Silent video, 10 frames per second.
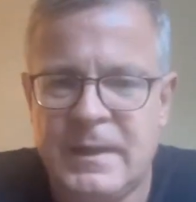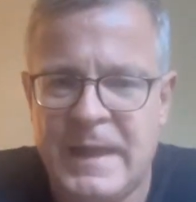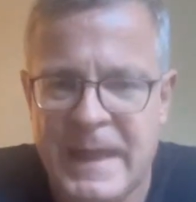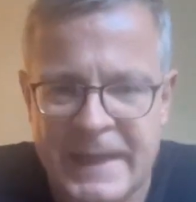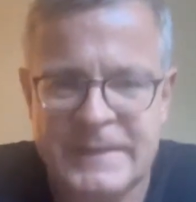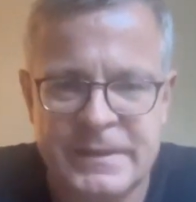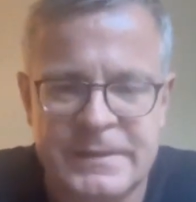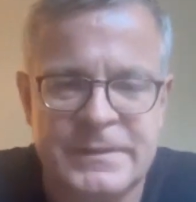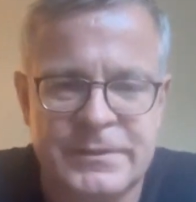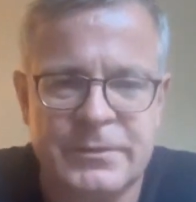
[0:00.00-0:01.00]

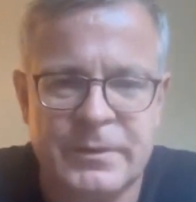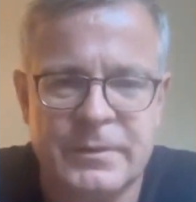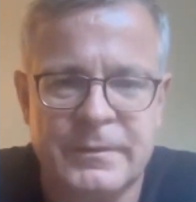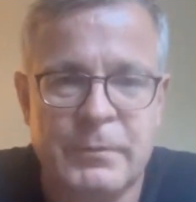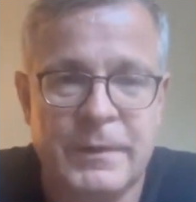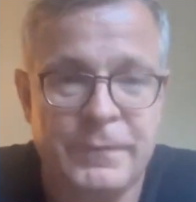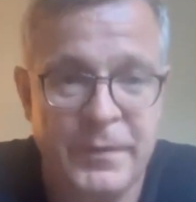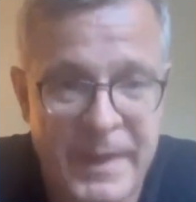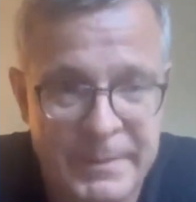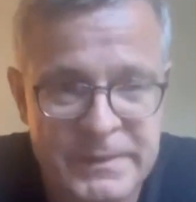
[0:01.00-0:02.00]
access to what for
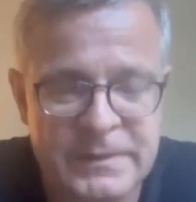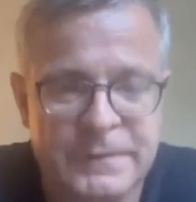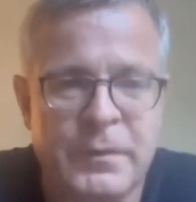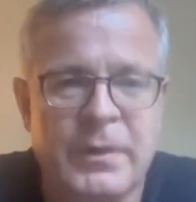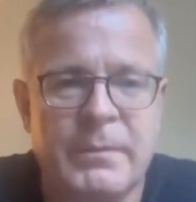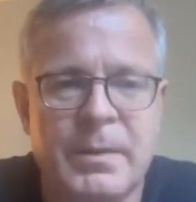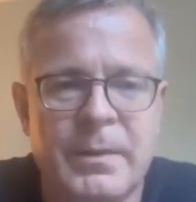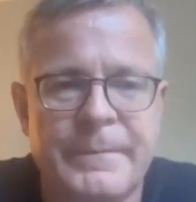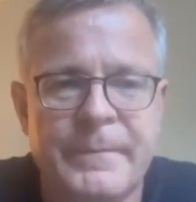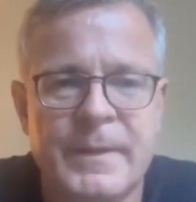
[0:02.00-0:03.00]
them is affordable
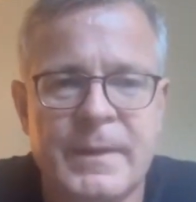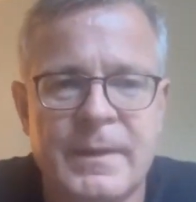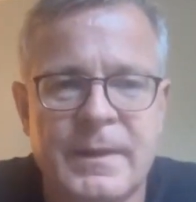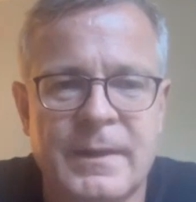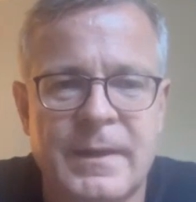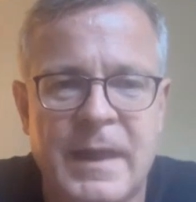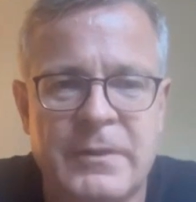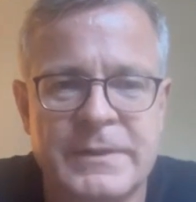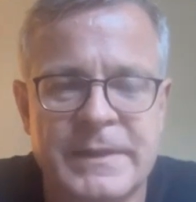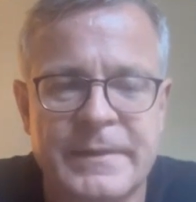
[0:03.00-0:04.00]

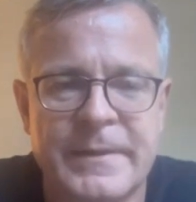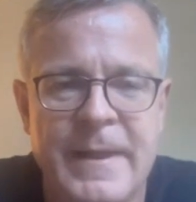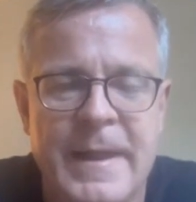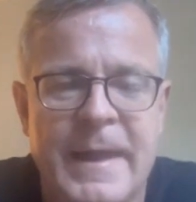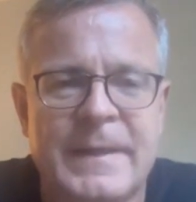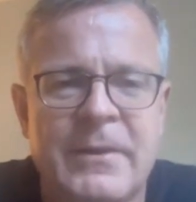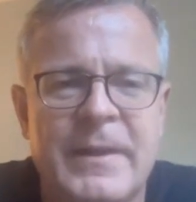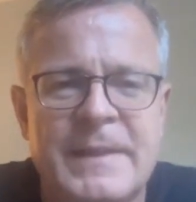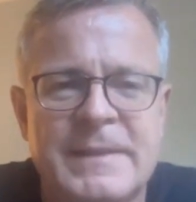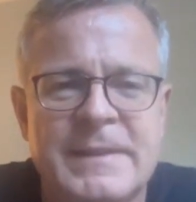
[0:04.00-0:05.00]
housing. And now
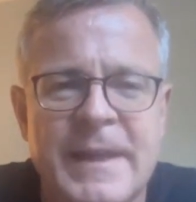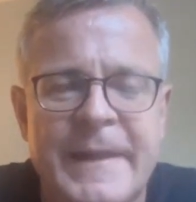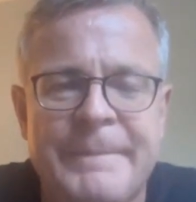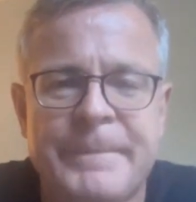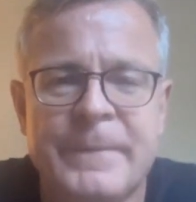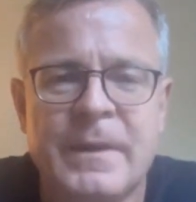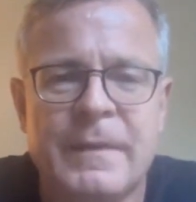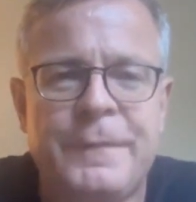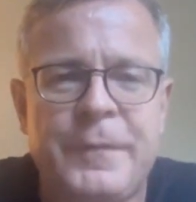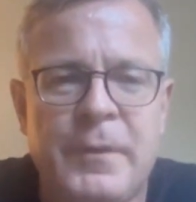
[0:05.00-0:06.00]
let's say
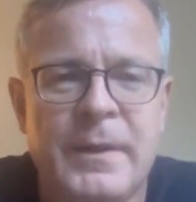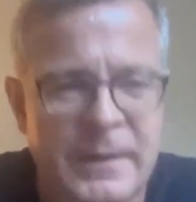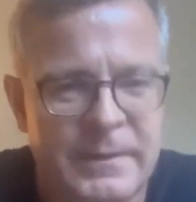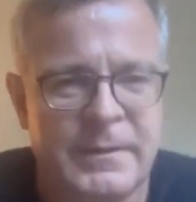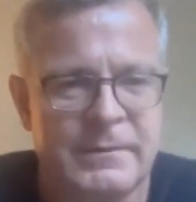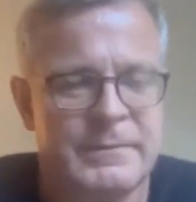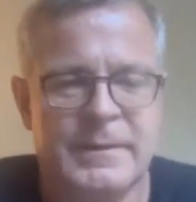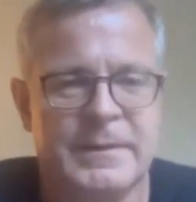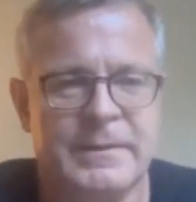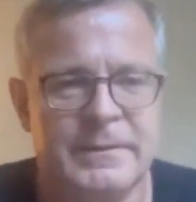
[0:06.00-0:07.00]
for the,
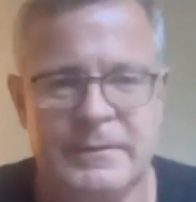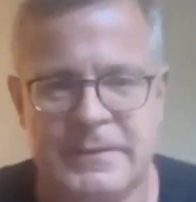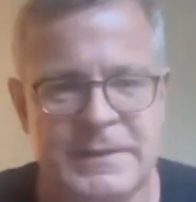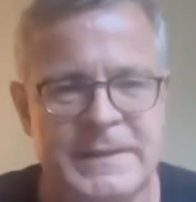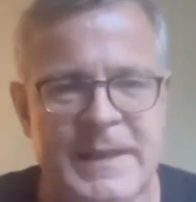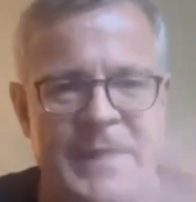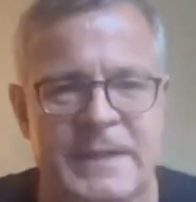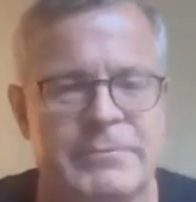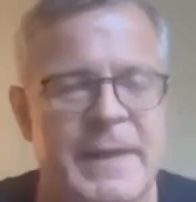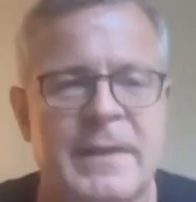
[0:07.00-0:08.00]
you know, the state
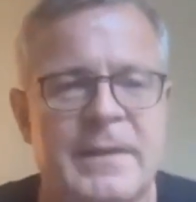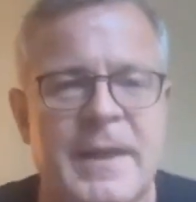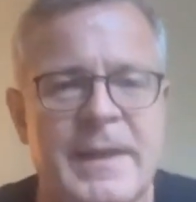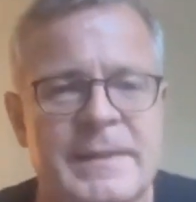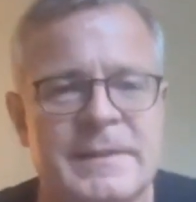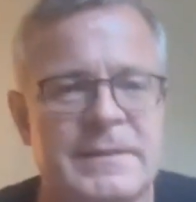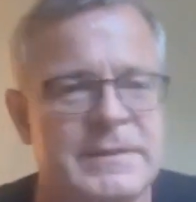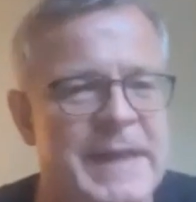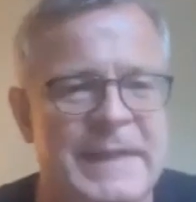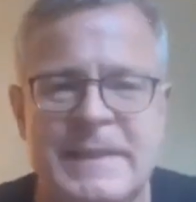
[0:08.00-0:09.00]
has
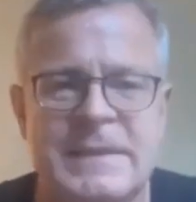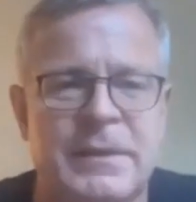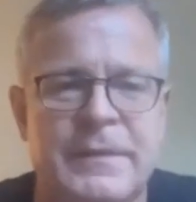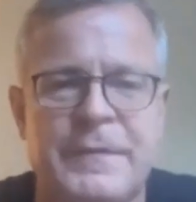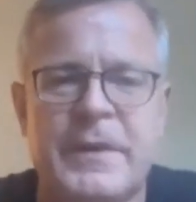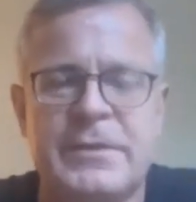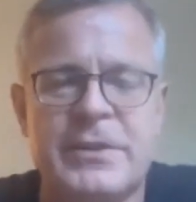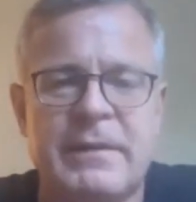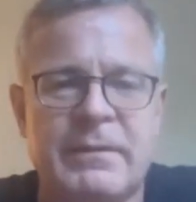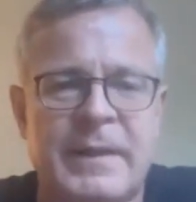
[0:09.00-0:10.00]
recognized, at least on a very
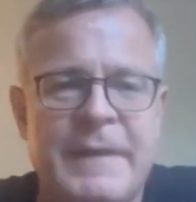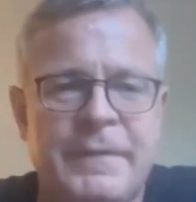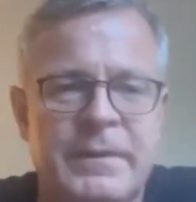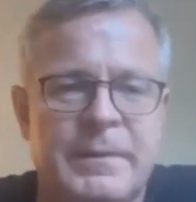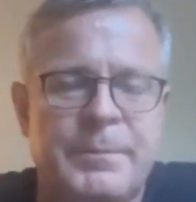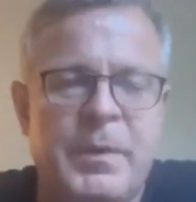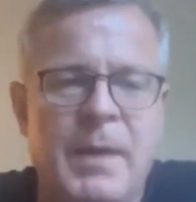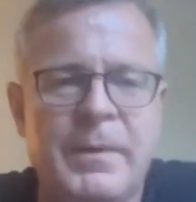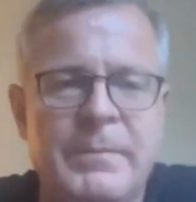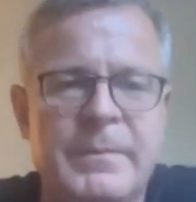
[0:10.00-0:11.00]
general level, the
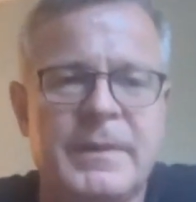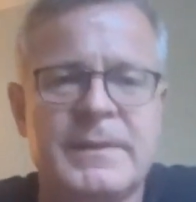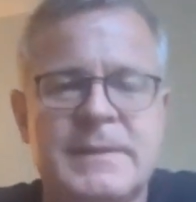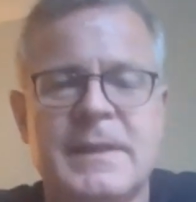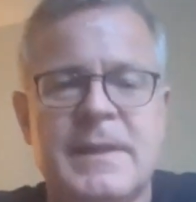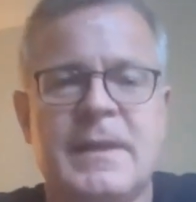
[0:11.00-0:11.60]
problem and has